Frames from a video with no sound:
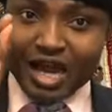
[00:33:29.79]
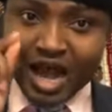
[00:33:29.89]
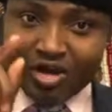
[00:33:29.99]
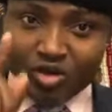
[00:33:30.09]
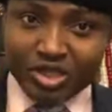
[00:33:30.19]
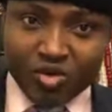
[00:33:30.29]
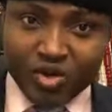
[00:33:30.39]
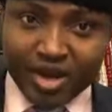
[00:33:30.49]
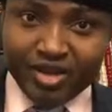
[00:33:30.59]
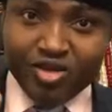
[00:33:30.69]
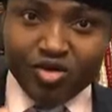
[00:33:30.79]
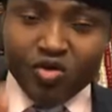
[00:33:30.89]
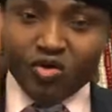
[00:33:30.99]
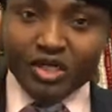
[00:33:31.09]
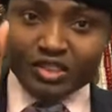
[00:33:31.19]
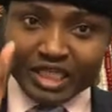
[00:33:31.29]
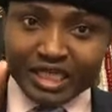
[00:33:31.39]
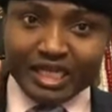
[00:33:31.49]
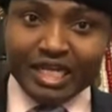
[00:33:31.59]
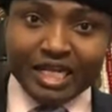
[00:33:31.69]
are not aware or
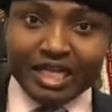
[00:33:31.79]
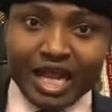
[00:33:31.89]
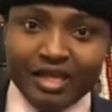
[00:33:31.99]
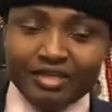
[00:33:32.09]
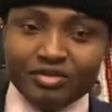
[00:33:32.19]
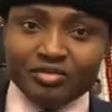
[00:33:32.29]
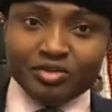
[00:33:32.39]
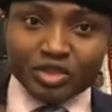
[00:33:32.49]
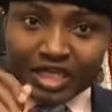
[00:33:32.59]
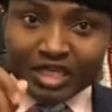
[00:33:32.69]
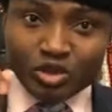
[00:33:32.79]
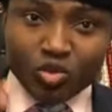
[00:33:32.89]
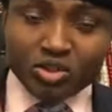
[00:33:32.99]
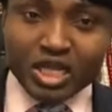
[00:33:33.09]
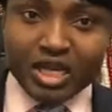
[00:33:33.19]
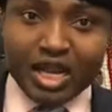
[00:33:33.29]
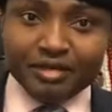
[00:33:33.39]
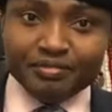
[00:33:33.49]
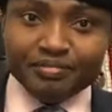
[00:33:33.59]
thinking that line. Take it towards that line.